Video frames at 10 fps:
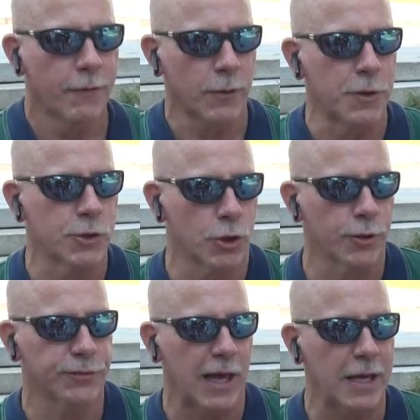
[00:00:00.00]
from the
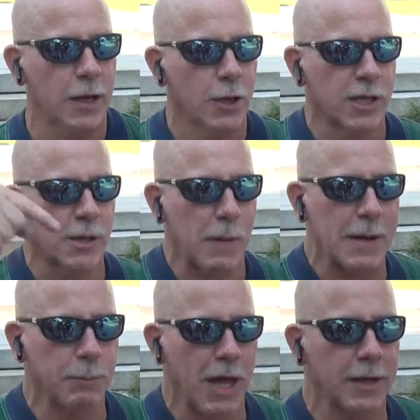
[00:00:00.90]
drill site to the
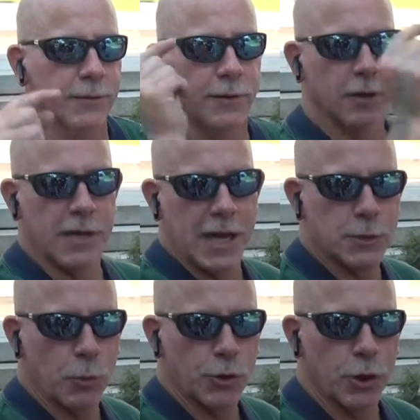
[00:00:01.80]
pipelines to the
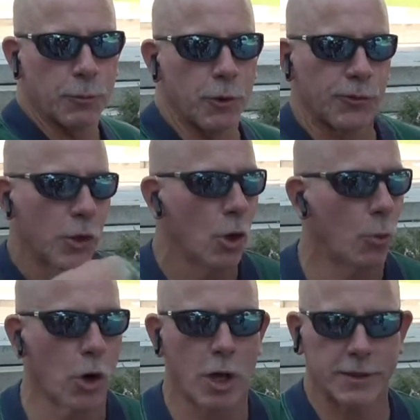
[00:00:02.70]
export terminals,
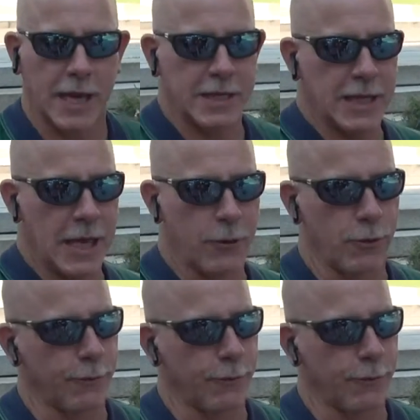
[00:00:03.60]
we're all tied together.